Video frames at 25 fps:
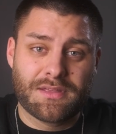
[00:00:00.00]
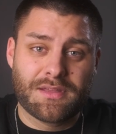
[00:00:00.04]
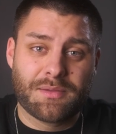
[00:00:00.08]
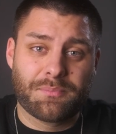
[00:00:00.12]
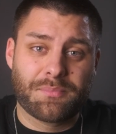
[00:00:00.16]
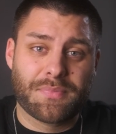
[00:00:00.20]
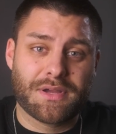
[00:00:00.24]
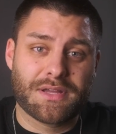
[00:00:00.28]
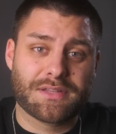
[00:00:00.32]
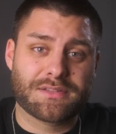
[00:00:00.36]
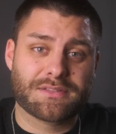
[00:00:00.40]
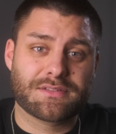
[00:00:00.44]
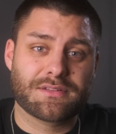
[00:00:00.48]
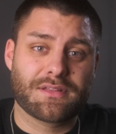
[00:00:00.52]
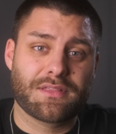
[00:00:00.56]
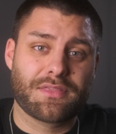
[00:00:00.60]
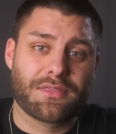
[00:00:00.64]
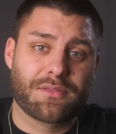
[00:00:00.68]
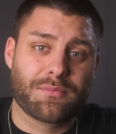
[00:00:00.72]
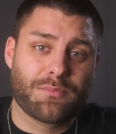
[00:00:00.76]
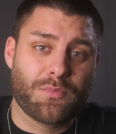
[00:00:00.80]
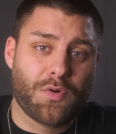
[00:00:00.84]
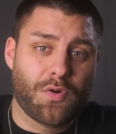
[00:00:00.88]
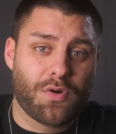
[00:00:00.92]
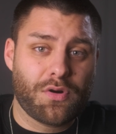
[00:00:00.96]
But
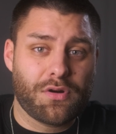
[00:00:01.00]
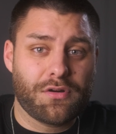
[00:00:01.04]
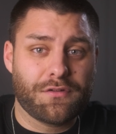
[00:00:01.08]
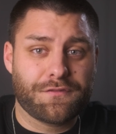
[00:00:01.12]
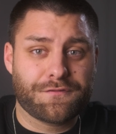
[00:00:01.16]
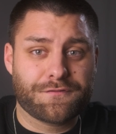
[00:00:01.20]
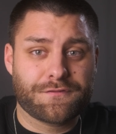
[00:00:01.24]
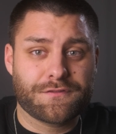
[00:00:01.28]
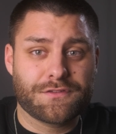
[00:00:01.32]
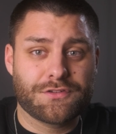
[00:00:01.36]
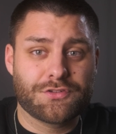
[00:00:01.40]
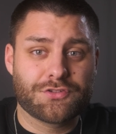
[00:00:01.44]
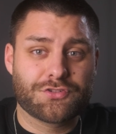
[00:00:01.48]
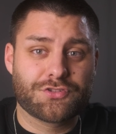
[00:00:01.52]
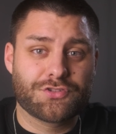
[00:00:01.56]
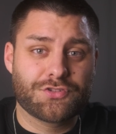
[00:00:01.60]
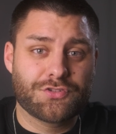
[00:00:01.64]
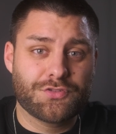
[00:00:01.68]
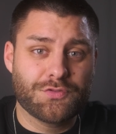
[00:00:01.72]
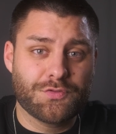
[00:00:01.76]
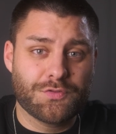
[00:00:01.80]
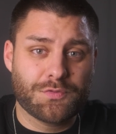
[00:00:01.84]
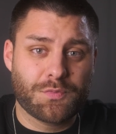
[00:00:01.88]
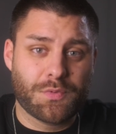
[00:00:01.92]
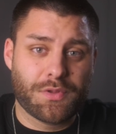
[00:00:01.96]
the more often you
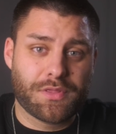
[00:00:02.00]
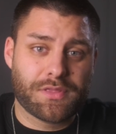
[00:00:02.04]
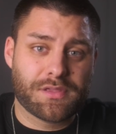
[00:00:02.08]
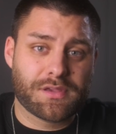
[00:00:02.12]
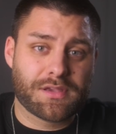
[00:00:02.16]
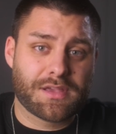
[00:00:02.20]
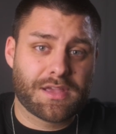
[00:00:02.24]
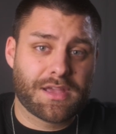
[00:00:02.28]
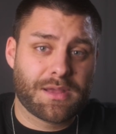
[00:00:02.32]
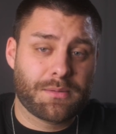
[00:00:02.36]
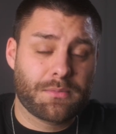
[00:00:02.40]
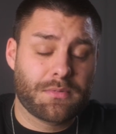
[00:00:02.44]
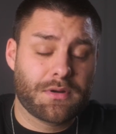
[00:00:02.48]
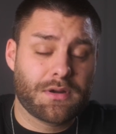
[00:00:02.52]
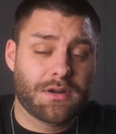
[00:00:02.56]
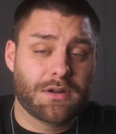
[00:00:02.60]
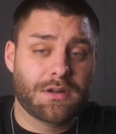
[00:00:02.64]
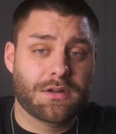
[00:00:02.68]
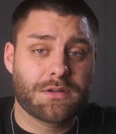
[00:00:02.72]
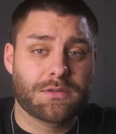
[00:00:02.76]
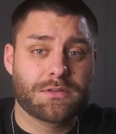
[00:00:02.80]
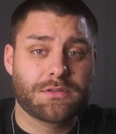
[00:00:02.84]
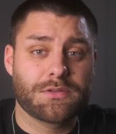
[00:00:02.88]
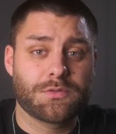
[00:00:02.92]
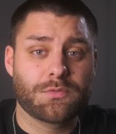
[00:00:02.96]
shoot with your
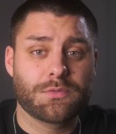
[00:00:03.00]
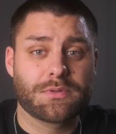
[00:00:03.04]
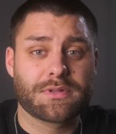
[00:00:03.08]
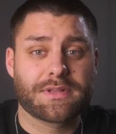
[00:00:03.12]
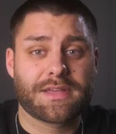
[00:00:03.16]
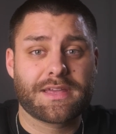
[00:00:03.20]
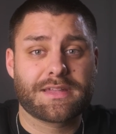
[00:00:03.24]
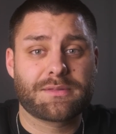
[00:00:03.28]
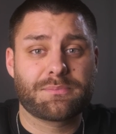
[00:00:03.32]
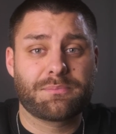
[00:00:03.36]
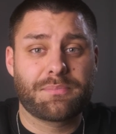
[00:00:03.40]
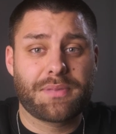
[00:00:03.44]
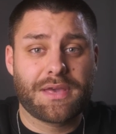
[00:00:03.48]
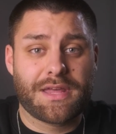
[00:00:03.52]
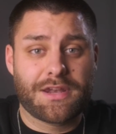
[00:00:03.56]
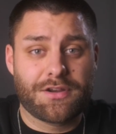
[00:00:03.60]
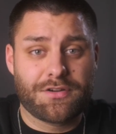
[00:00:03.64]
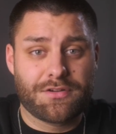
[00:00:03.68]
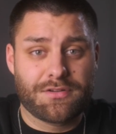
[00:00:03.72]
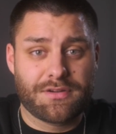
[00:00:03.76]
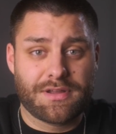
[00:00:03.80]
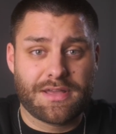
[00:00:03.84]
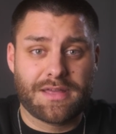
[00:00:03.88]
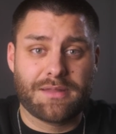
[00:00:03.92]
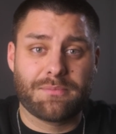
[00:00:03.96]
camera, you will get
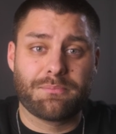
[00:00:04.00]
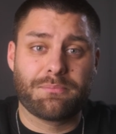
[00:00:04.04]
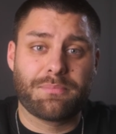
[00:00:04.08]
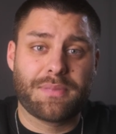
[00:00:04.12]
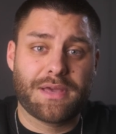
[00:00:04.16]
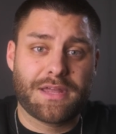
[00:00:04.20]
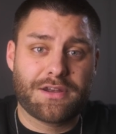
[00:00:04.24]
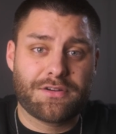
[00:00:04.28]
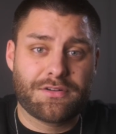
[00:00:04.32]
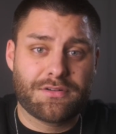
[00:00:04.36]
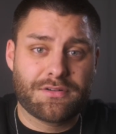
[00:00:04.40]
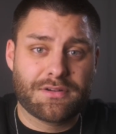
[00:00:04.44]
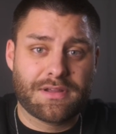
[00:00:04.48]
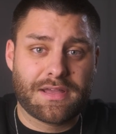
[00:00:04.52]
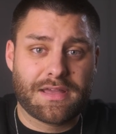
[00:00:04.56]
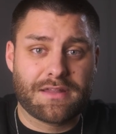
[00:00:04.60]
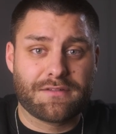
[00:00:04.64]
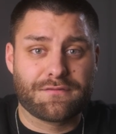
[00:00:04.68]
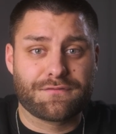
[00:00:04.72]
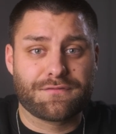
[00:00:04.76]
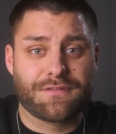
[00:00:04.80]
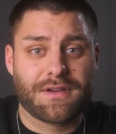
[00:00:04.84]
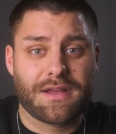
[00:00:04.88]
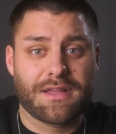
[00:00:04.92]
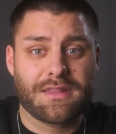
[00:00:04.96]
better
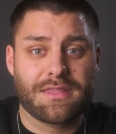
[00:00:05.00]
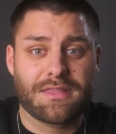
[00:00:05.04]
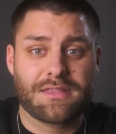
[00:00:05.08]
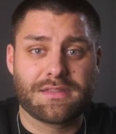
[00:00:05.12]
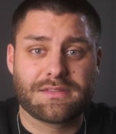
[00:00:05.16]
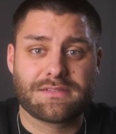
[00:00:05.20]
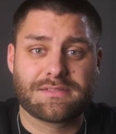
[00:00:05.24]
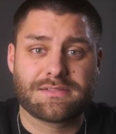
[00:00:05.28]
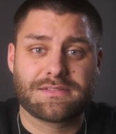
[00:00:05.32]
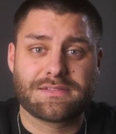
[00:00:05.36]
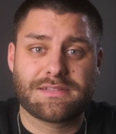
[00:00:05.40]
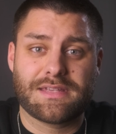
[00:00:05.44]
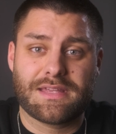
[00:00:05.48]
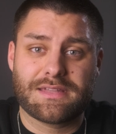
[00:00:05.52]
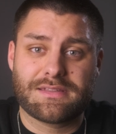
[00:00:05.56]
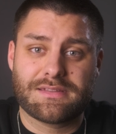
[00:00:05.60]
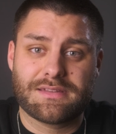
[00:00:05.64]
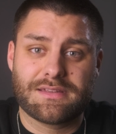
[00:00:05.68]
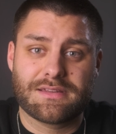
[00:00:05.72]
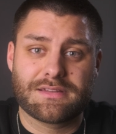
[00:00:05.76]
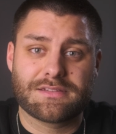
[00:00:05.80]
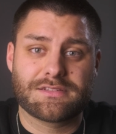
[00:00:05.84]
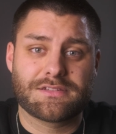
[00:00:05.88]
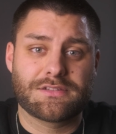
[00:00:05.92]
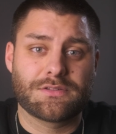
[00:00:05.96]
and find the
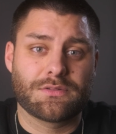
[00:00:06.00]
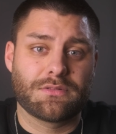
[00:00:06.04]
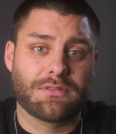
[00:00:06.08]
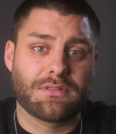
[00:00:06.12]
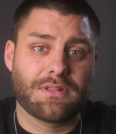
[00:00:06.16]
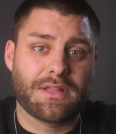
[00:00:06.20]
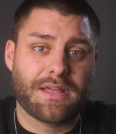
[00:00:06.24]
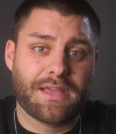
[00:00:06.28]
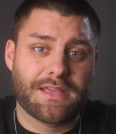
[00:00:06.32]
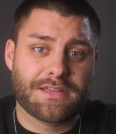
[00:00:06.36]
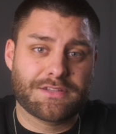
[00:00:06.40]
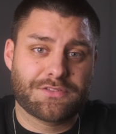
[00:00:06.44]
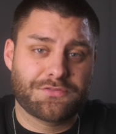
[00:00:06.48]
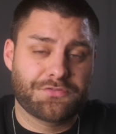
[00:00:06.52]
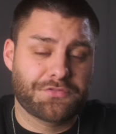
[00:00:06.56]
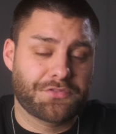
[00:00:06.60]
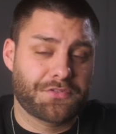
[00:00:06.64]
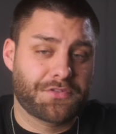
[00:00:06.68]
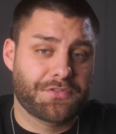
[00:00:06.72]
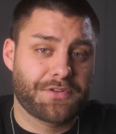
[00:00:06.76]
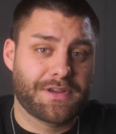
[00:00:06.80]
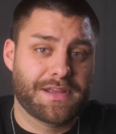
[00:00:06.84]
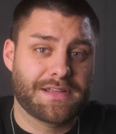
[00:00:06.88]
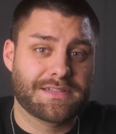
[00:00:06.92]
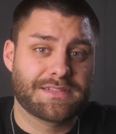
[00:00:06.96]
settings you like to
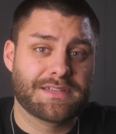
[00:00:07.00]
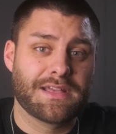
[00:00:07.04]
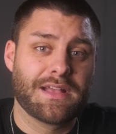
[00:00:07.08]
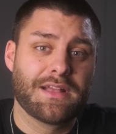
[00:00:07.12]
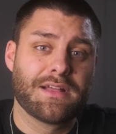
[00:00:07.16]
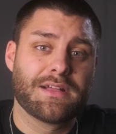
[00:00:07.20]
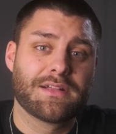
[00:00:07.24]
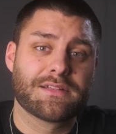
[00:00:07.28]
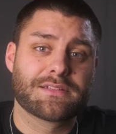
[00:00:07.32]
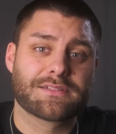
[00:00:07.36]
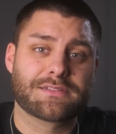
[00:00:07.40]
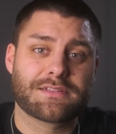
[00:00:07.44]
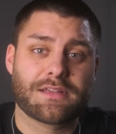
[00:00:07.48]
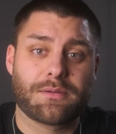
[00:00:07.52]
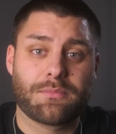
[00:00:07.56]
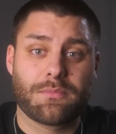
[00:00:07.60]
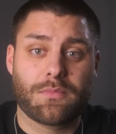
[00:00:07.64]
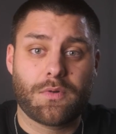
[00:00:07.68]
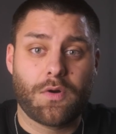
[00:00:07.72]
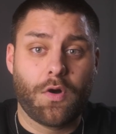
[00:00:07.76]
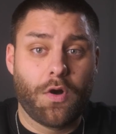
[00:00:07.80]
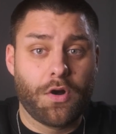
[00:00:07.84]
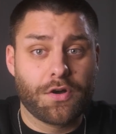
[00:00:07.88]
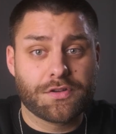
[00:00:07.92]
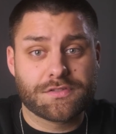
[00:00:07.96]
create
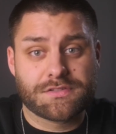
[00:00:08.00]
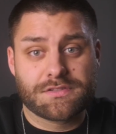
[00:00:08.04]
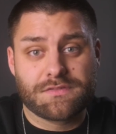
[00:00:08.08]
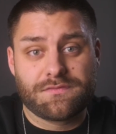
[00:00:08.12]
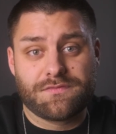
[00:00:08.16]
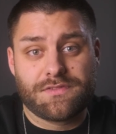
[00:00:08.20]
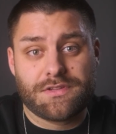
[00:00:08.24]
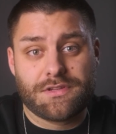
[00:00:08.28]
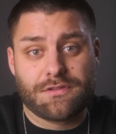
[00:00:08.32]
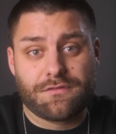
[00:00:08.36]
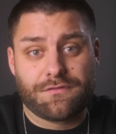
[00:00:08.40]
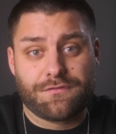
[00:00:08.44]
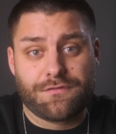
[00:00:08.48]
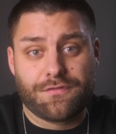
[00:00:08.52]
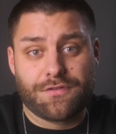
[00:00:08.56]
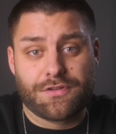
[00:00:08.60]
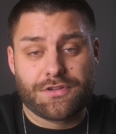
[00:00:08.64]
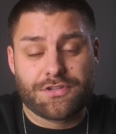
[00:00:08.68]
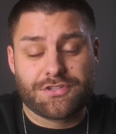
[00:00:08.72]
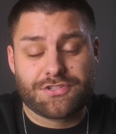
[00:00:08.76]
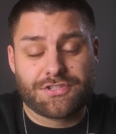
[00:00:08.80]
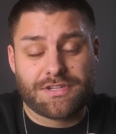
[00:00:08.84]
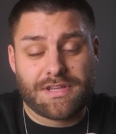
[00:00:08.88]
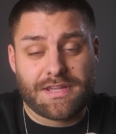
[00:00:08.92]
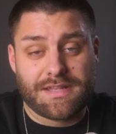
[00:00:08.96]
some awesome video
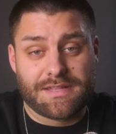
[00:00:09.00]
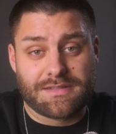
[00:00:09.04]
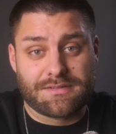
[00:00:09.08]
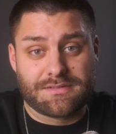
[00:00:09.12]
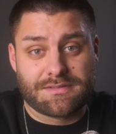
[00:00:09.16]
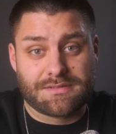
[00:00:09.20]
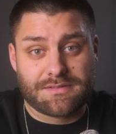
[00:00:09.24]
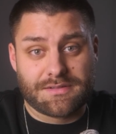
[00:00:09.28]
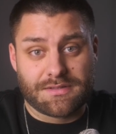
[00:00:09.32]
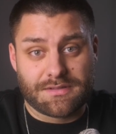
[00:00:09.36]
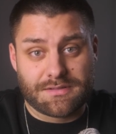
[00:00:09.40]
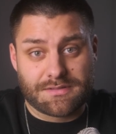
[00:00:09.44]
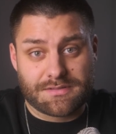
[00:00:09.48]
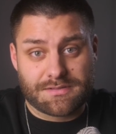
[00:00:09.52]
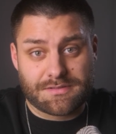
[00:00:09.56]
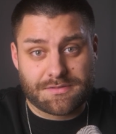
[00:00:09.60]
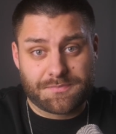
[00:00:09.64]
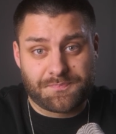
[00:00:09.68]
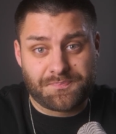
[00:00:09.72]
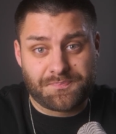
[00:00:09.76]
footage and stills.